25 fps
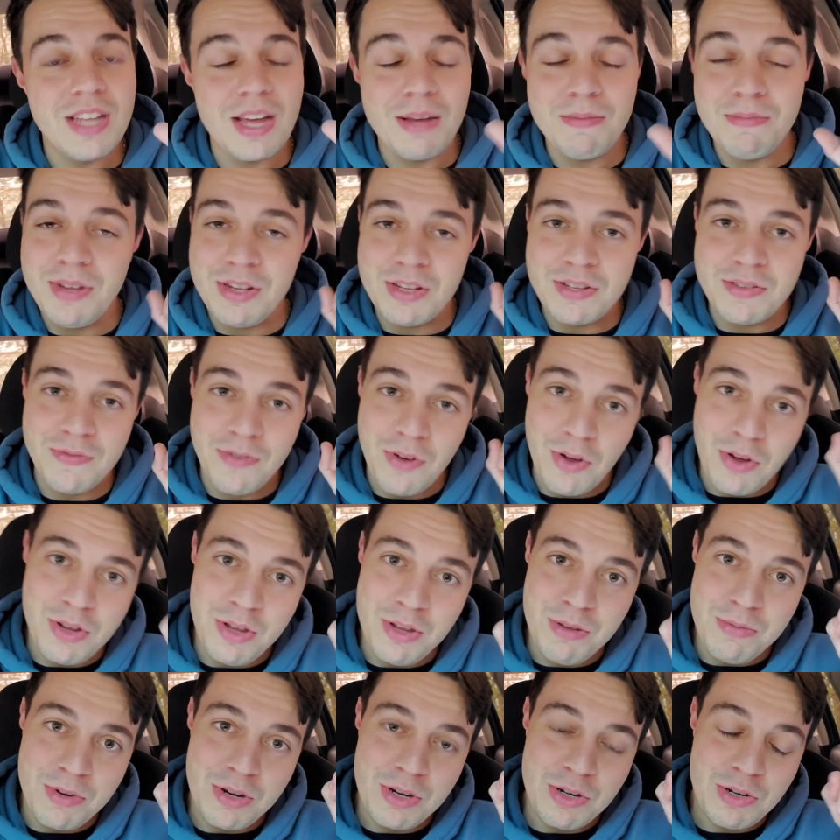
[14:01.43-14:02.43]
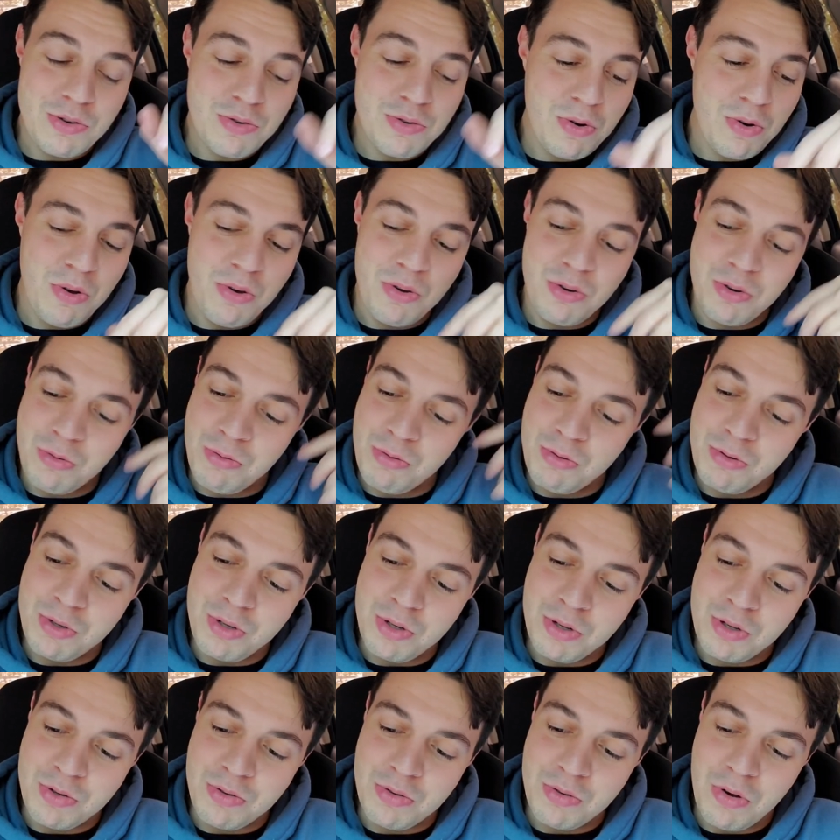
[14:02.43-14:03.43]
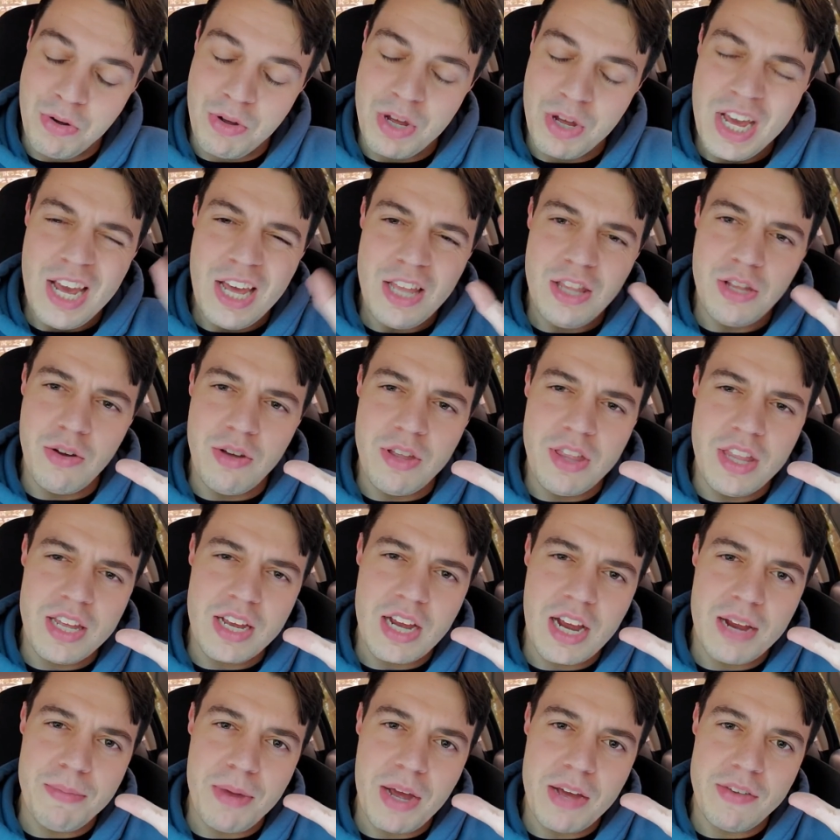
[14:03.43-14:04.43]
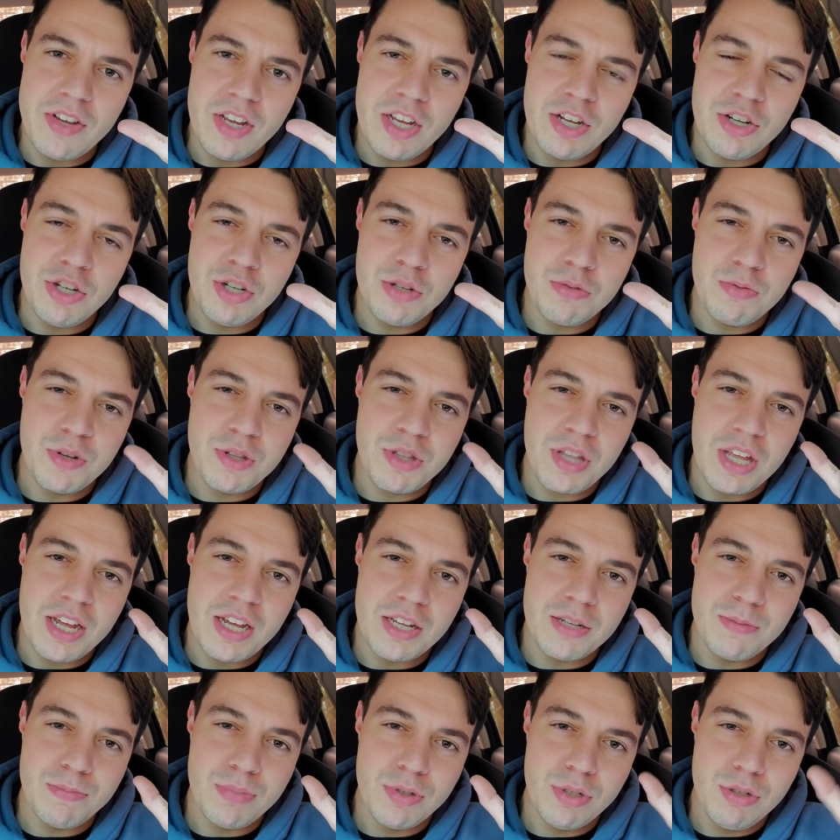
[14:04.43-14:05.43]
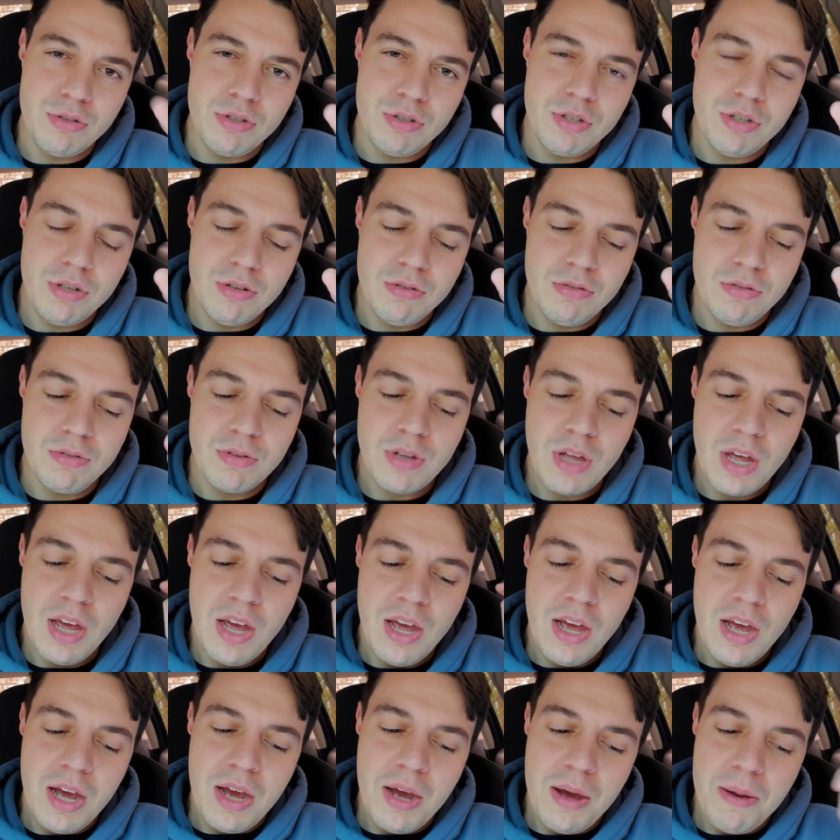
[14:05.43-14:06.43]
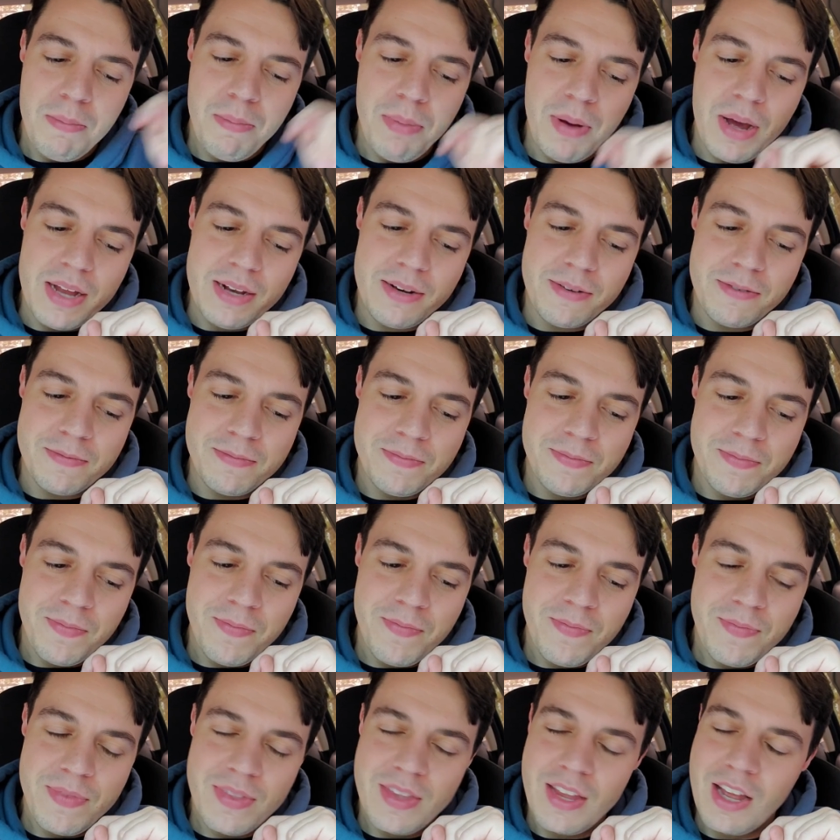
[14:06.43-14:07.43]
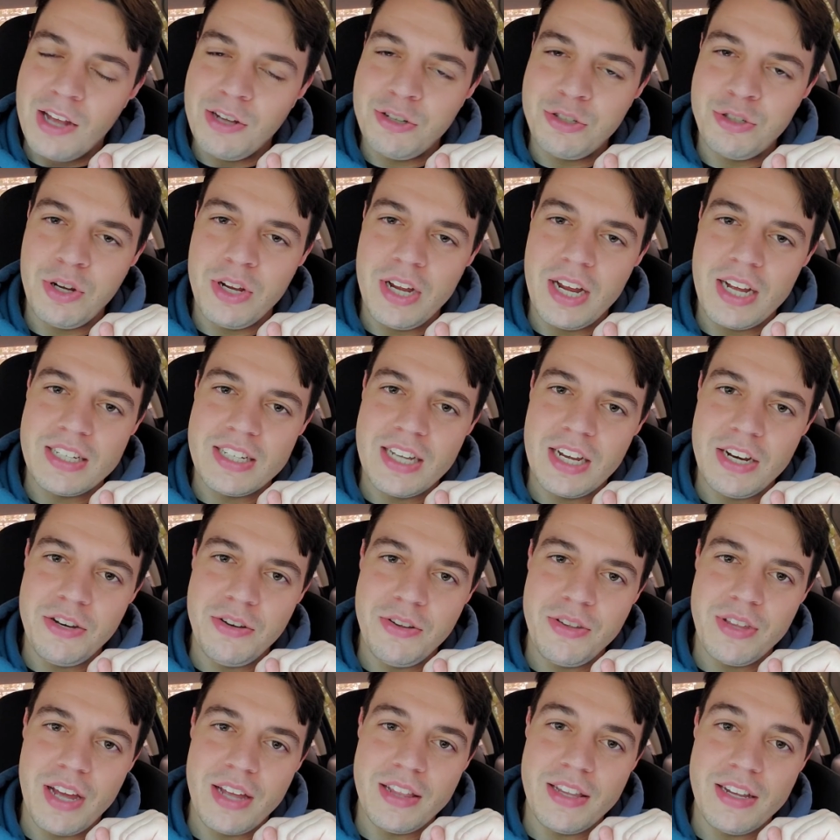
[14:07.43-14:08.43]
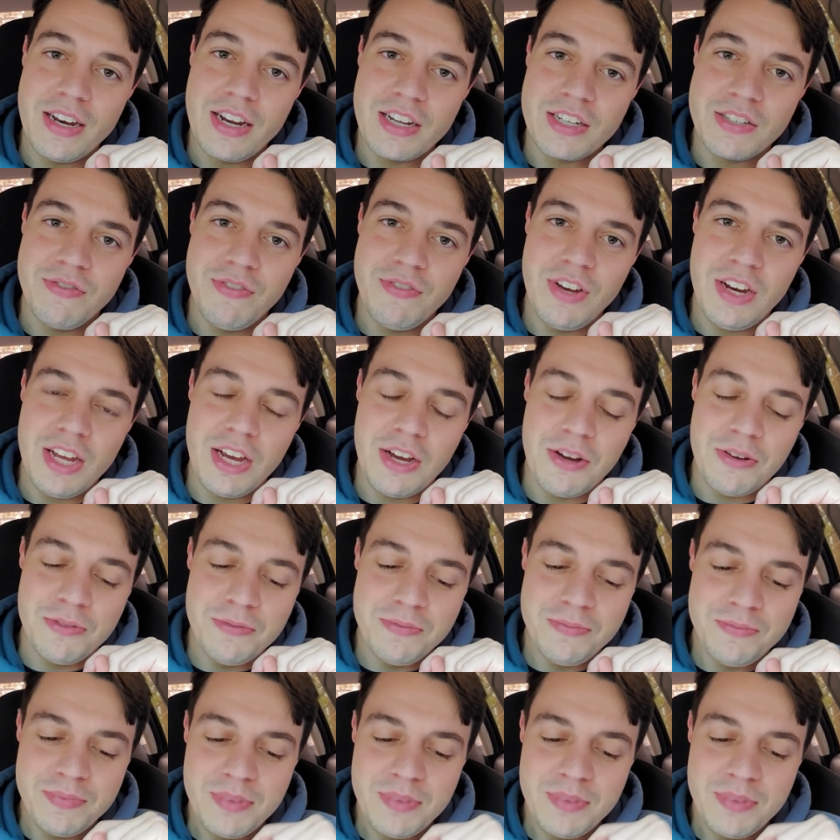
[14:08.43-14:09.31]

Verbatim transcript: That means volume control, cruise control. The only thing I'm having issues with is Bluetooth, but I'll show you guys how to do that in the next video.